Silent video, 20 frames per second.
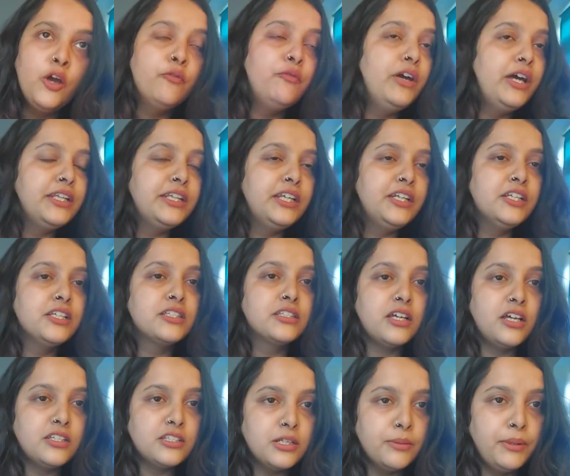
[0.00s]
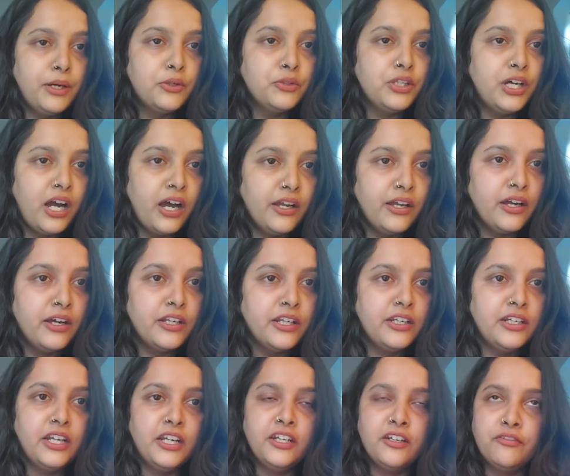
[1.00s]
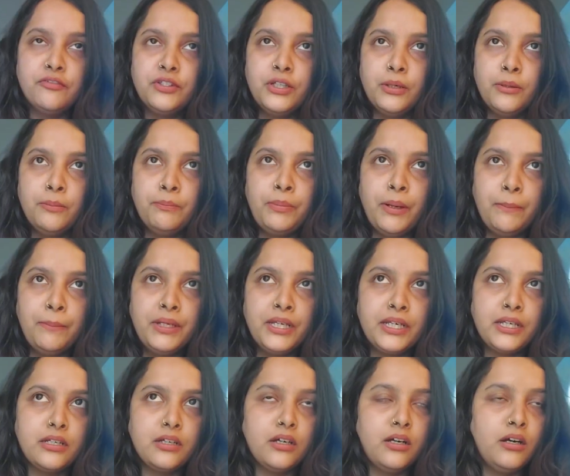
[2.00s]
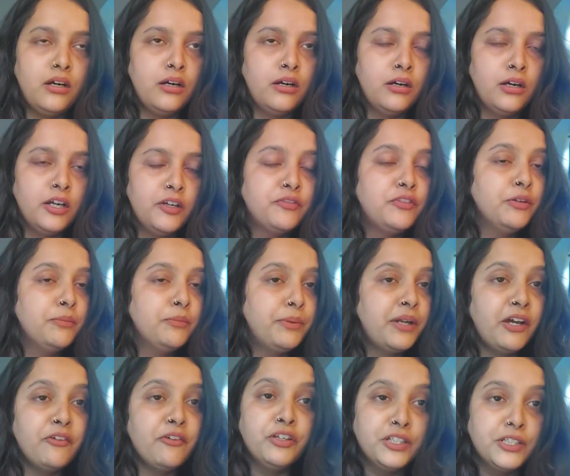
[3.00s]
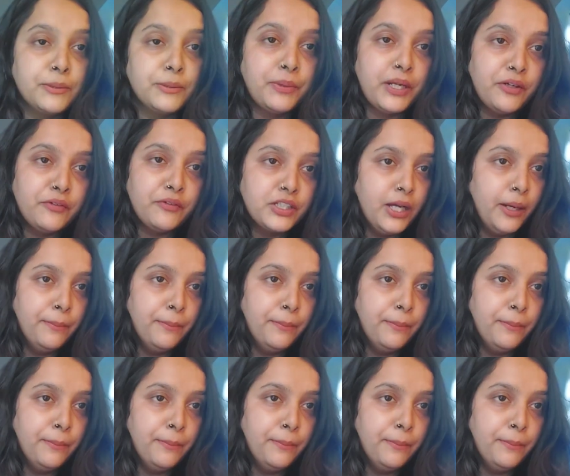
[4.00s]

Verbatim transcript: where they discussed about the I R N and if the public, uh, if the fintech private